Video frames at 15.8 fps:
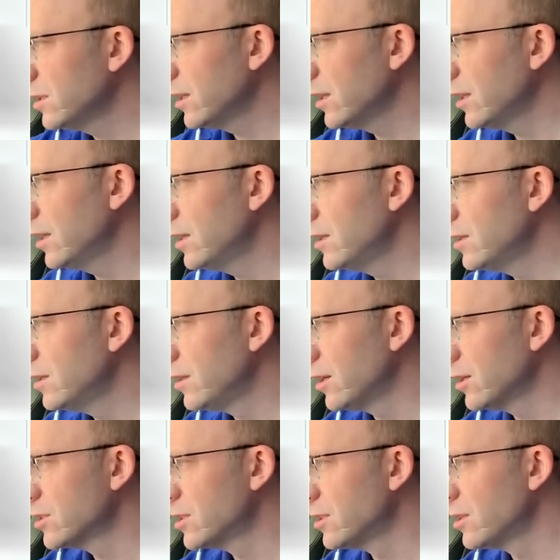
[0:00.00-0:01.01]
And
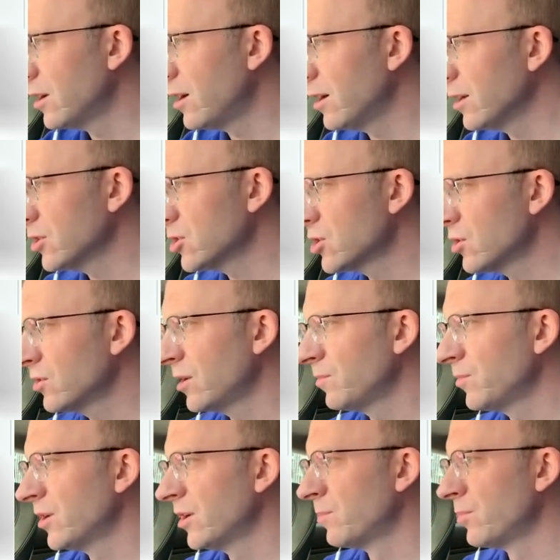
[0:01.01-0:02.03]
there's the dog. It showed up
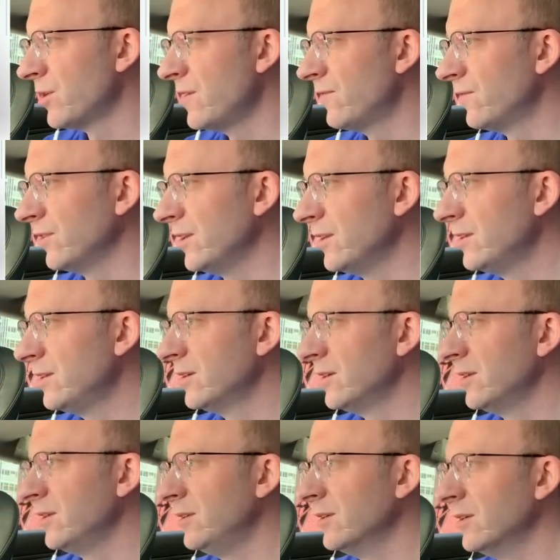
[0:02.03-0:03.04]
there briefly.
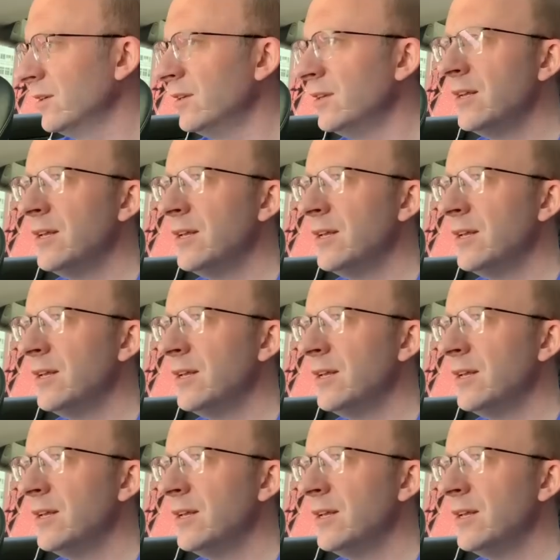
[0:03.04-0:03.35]
Good, good.